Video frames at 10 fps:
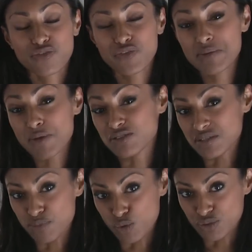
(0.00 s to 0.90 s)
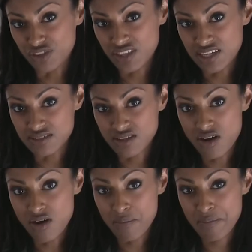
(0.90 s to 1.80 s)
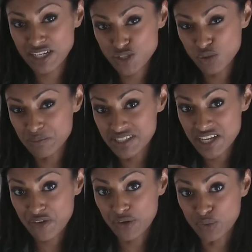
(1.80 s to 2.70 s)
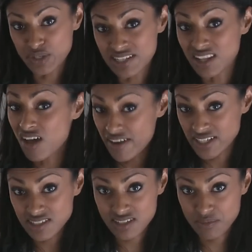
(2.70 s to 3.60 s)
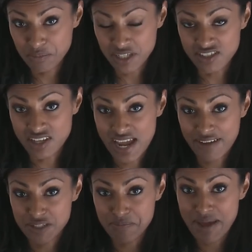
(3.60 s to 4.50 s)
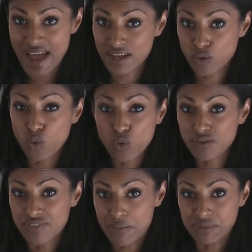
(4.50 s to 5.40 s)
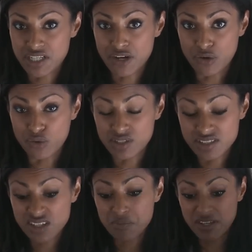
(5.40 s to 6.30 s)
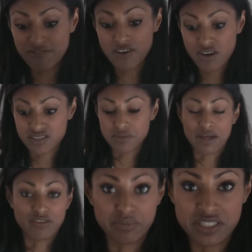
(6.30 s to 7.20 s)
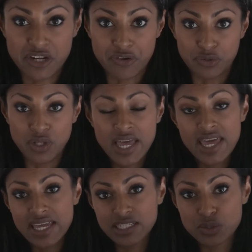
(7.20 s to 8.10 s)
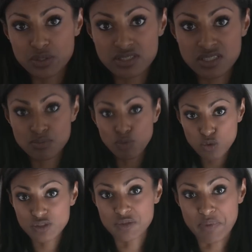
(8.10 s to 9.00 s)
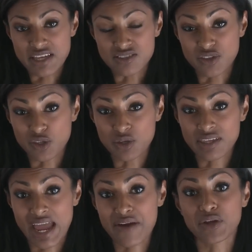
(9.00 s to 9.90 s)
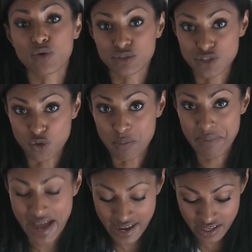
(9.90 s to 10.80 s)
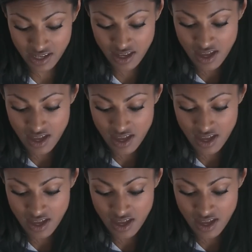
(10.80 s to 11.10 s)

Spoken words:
three most important things are, make sure the material is light, because you're going to have to pack all of that material, and it's going to be a vast amount of material, into a small space so that you can carry it onto your back.